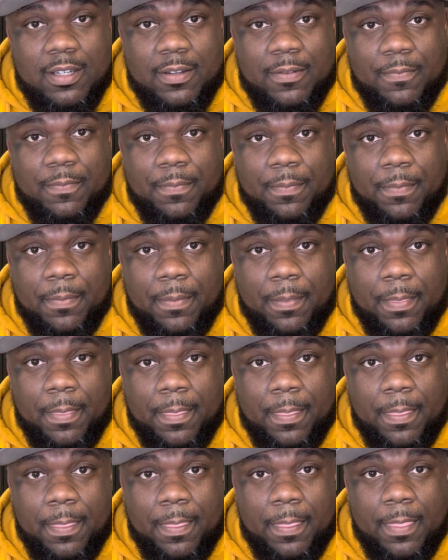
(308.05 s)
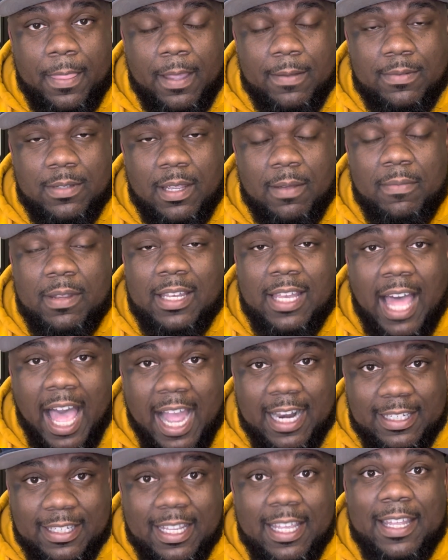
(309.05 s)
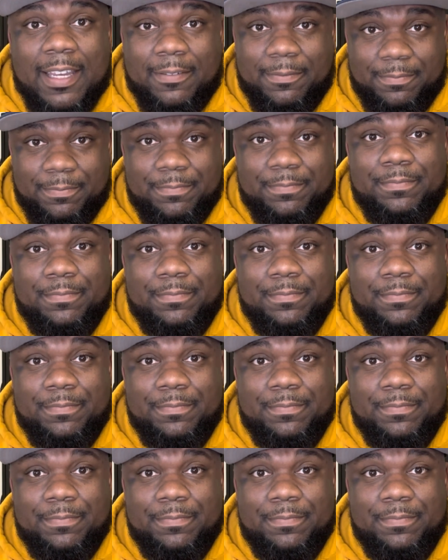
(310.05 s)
You know what I'm saying? Be locked in.